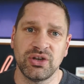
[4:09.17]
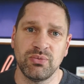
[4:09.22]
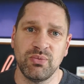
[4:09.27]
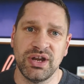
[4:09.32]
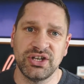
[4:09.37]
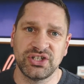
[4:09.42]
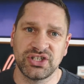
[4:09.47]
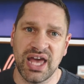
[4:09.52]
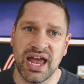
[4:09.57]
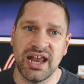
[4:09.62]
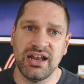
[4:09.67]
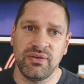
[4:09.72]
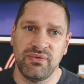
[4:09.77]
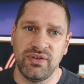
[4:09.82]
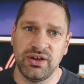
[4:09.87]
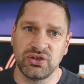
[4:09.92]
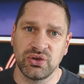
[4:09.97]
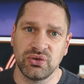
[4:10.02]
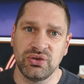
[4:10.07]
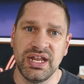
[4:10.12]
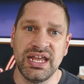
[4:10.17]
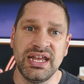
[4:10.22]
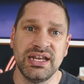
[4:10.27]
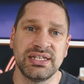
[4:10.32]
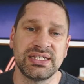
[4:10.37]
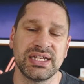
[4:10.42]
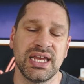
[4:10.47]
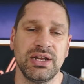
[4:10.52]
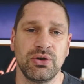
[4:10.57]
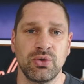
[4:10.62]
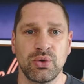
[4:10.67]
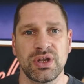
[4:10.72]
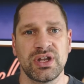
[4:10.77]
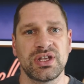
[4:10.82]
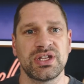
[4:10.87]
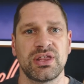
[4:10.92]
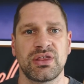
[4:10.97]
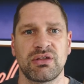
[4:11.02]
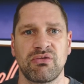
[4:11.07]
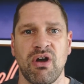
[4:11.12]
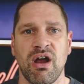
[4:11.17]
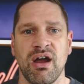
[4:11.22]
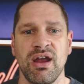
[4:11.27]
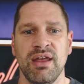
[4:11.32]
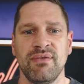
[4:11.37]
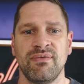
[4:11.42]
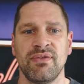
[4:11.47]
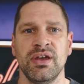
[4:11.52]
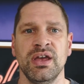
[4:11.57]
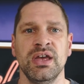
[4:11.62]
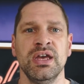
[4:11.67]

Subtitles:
which that individual needs in order to thrive.